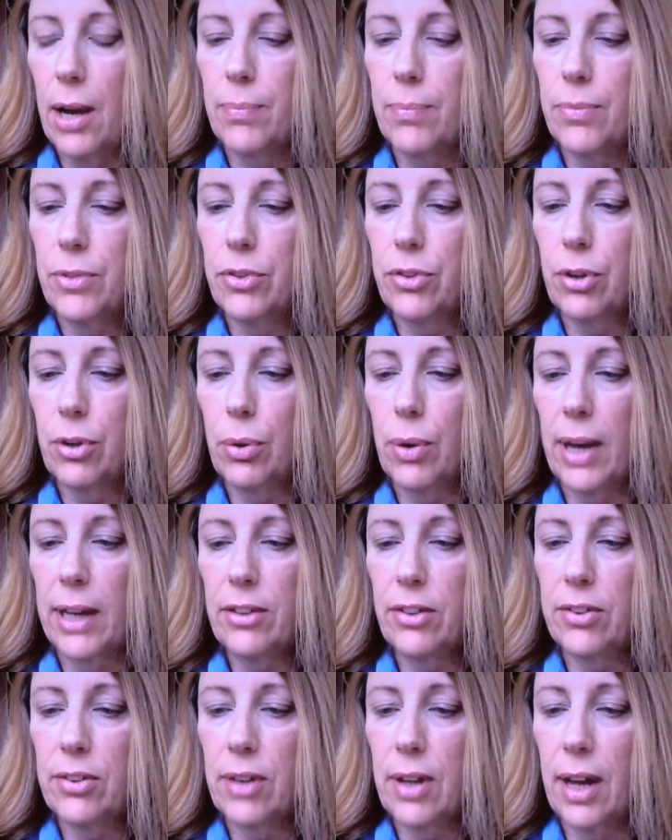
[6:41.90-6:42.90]
so I
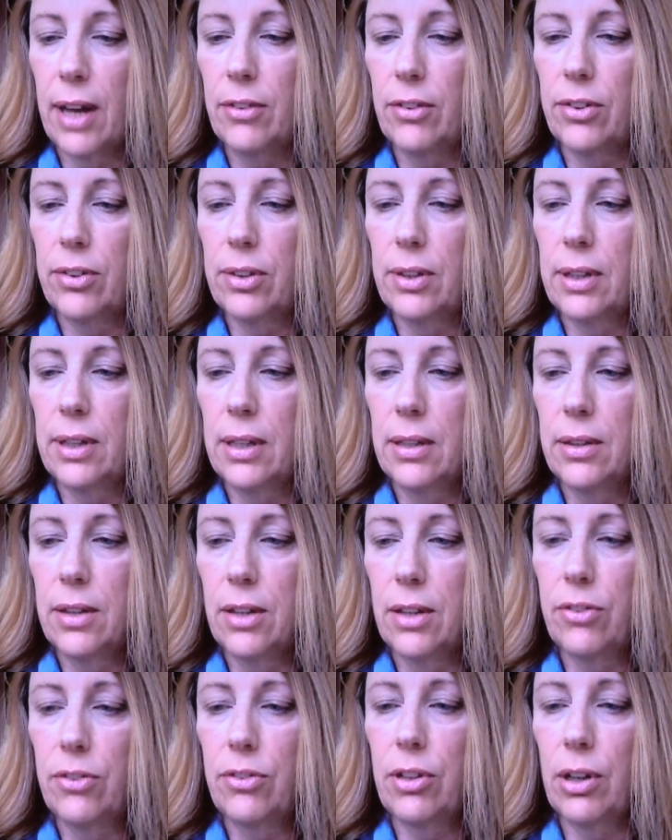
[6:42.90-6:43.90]
just
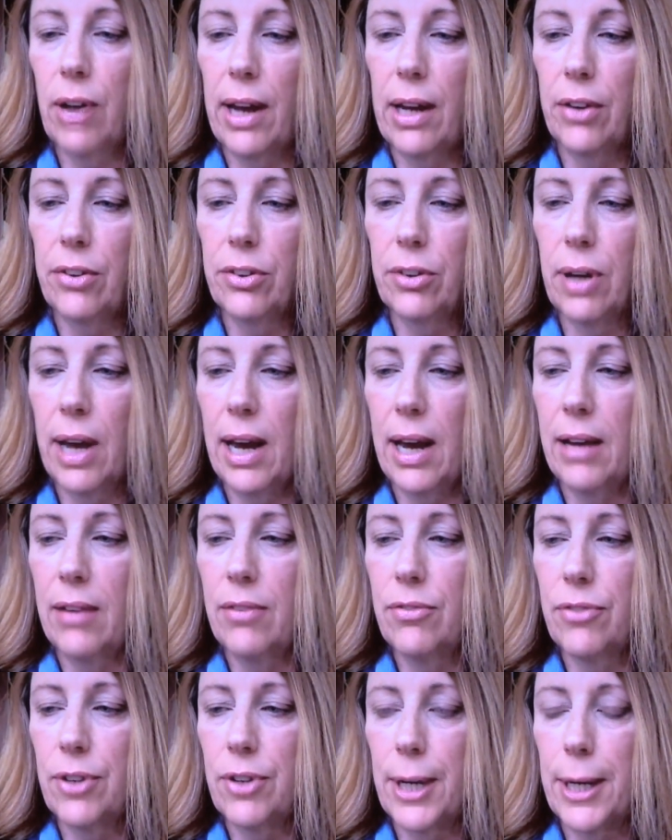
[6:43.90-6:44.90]
this year I also
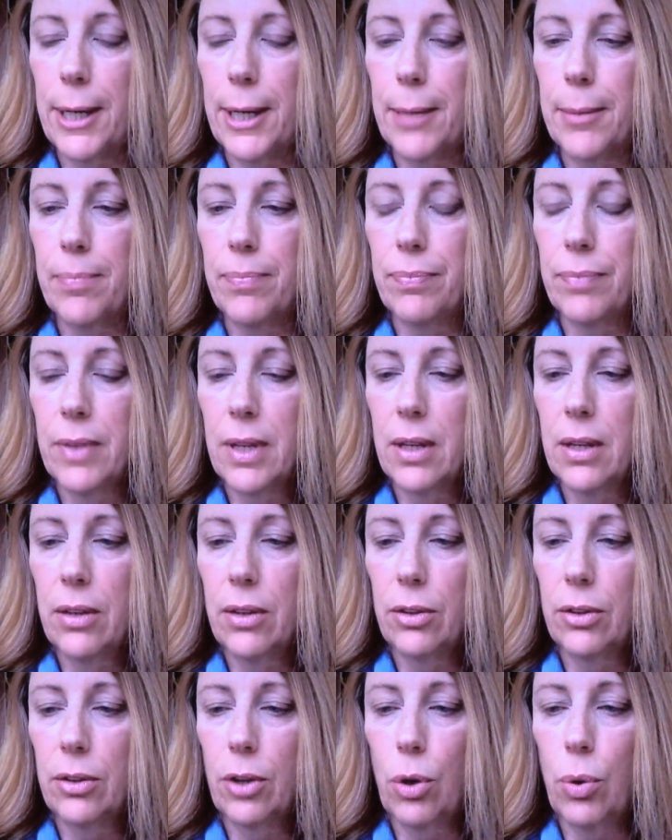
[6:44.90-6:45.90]
have
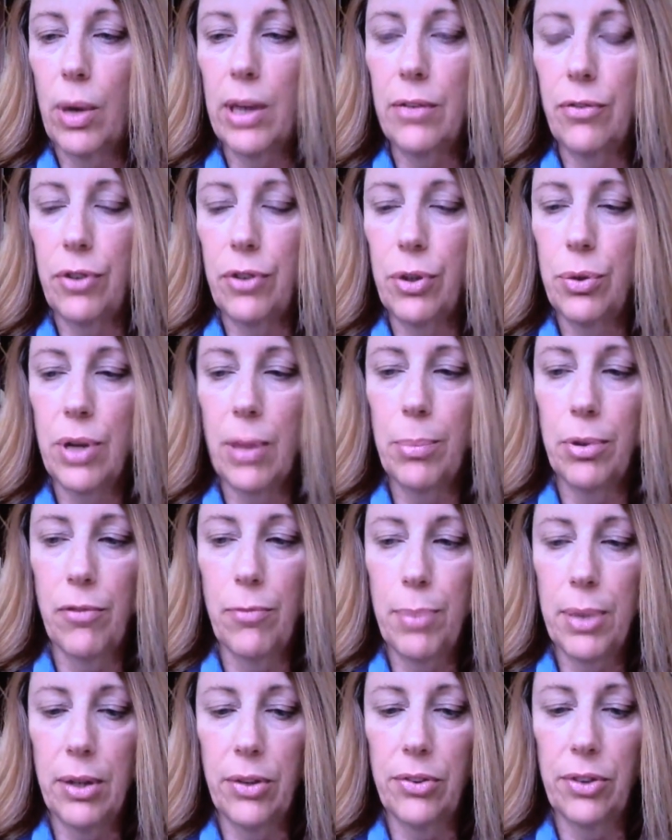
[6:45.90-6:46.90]
quite a few number
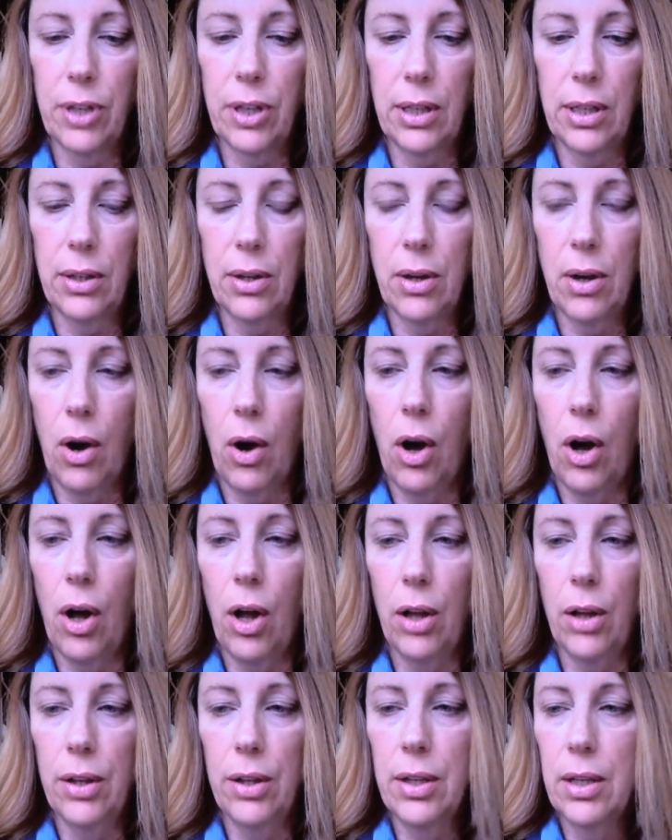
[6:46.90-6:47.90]
of bills in,
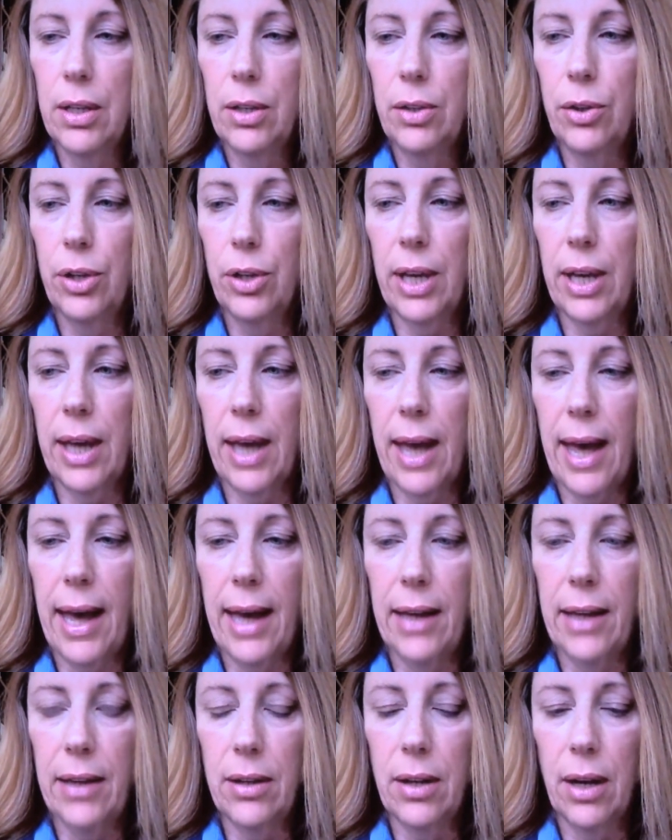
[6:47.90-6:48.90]
all looking
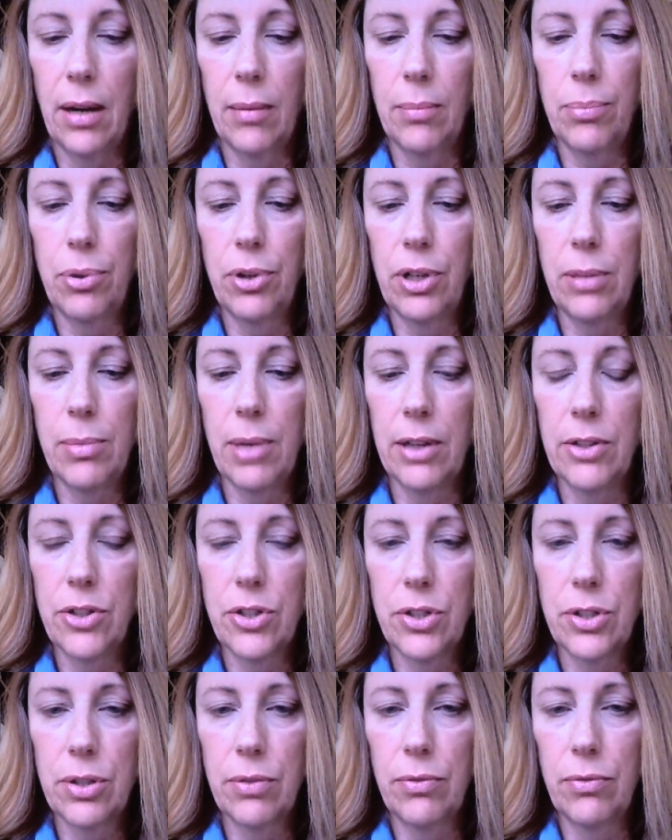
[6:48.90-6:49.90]
at pretty
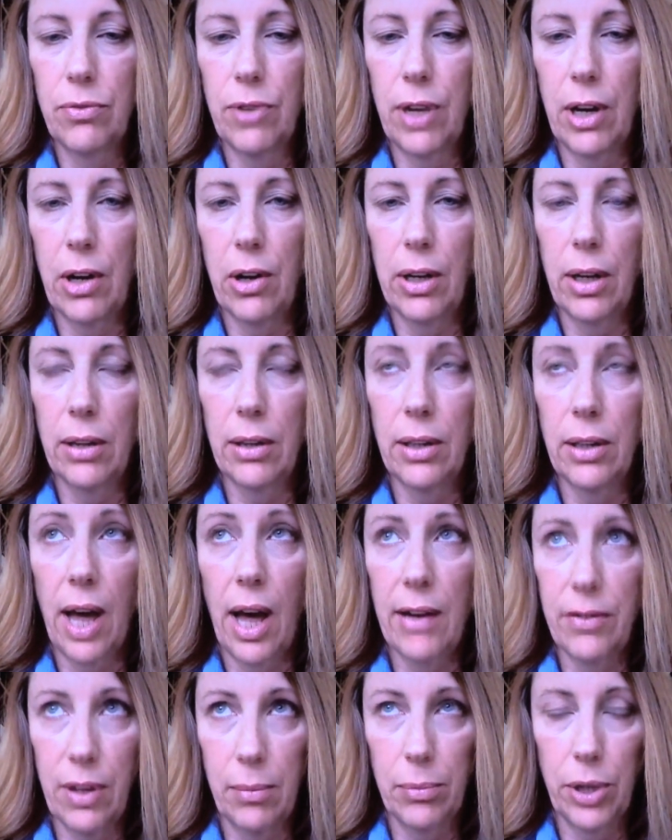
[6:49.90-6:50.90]
much a lot
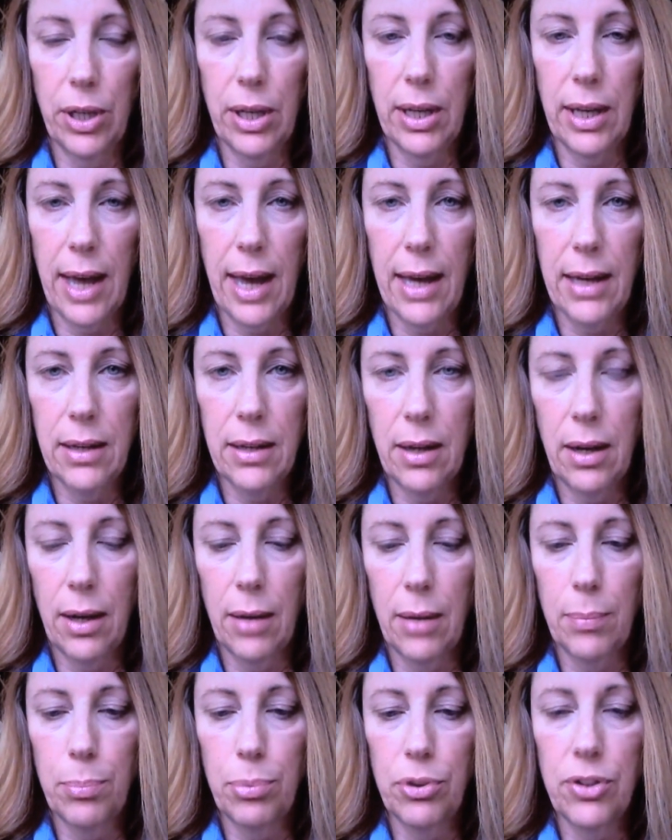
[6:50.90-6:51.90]
of them looking at
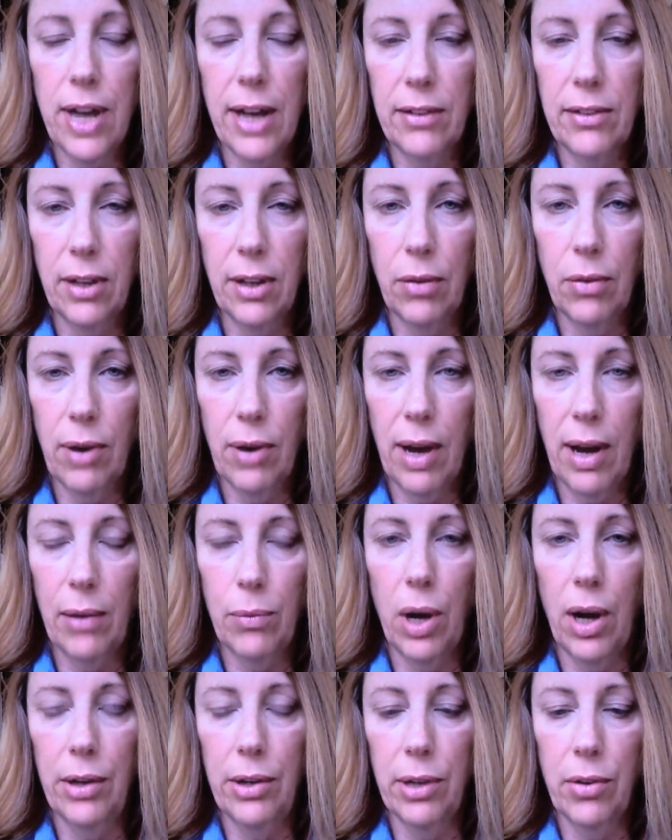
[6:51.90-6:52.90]
protecting
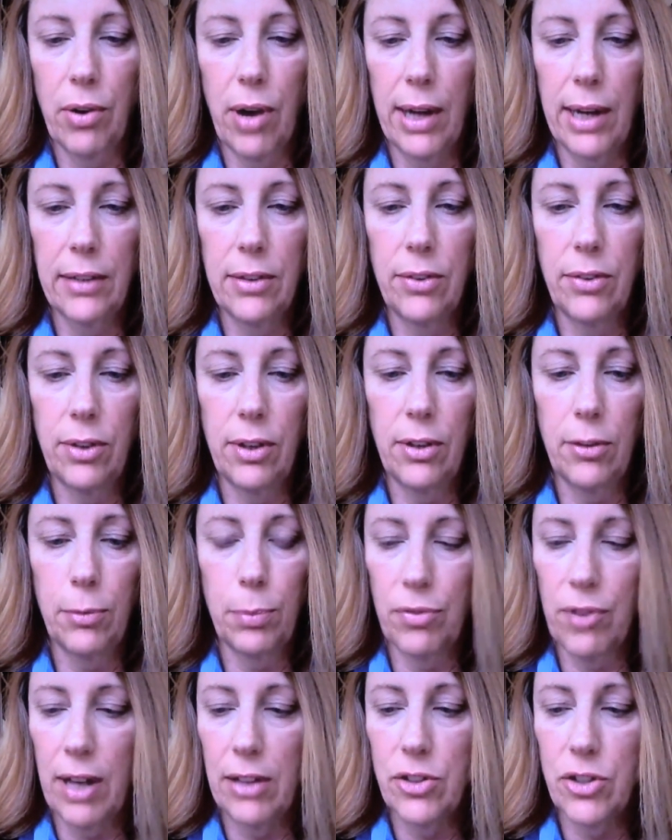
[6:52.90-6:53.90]
groundwater and chronic disease
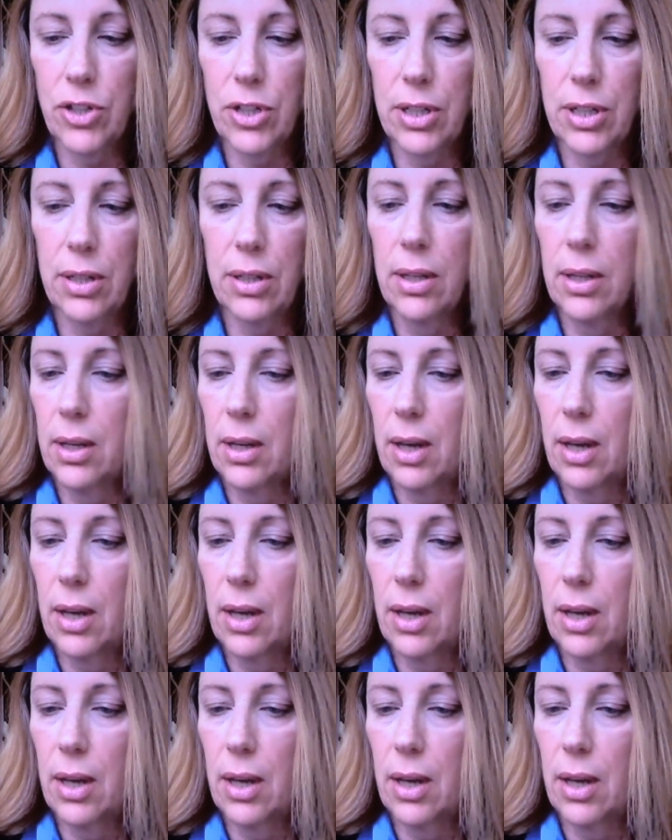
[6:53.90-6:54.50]
prevention.